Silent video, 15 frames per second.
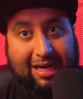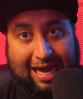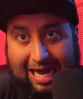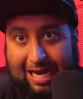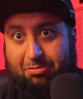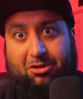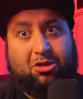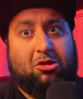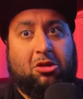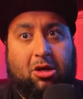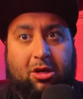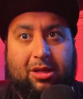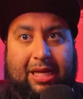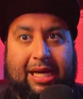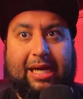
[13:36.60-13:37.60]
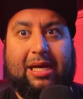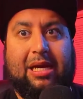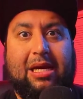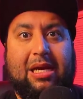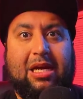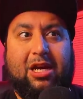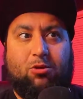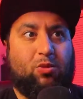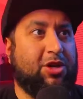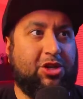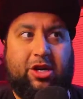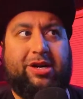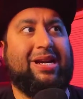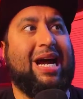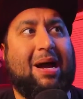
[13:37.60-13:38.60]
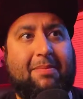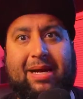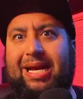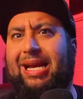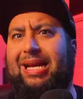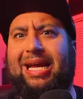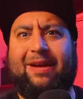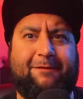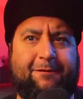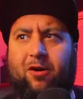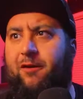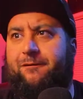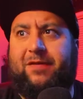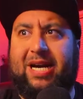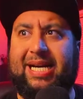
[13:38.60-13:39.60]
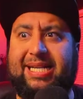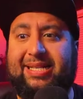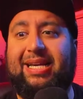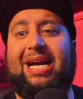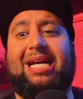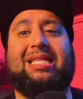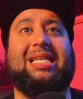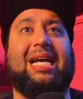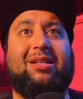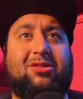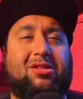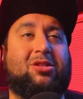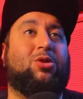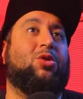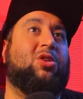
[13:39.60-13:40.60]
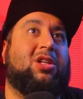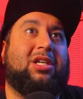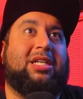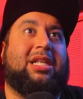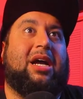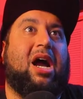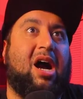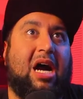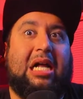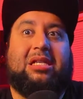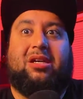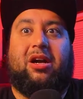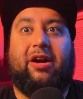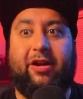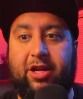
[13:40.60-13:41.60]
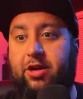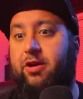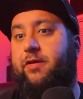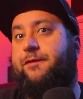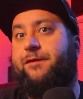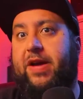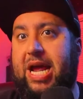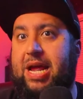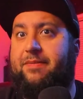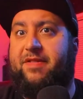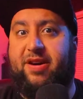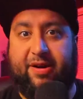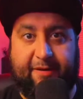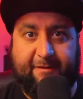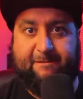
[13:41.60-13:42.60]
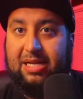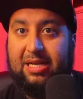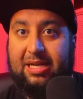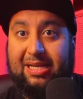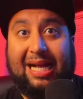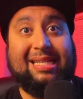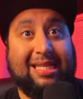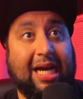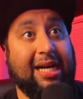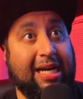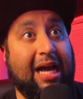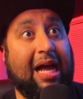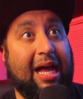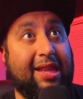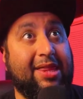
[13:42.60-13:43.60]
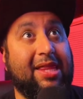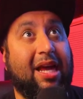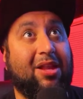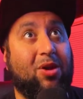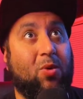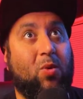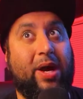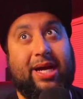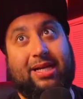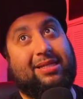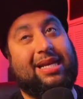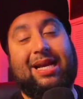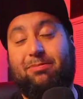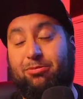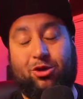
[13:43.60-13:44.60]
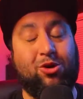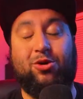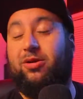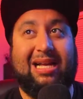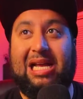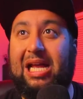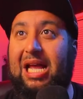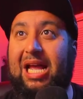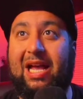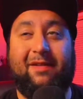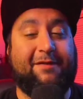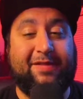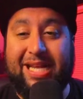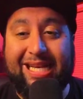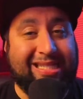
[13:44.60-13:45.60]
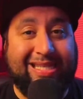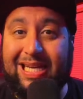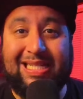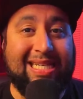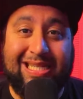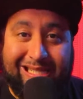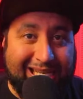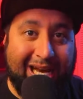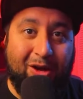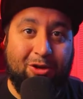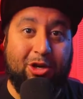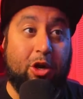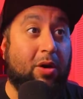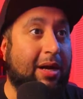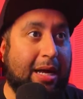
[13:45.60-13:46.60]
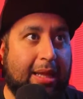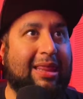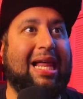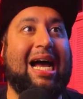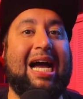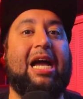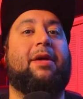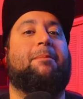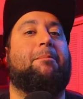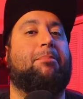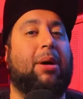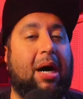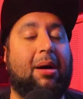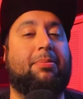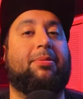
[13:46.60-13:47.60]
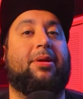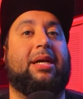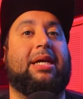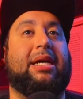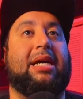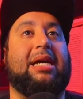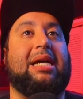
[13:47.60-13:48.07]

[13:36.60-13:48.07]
Absolutely. When you're nominated like 4 fucking times, absolutely the odds are in your favor. That's another way. It's like, dude, if this doesn't tell you in live public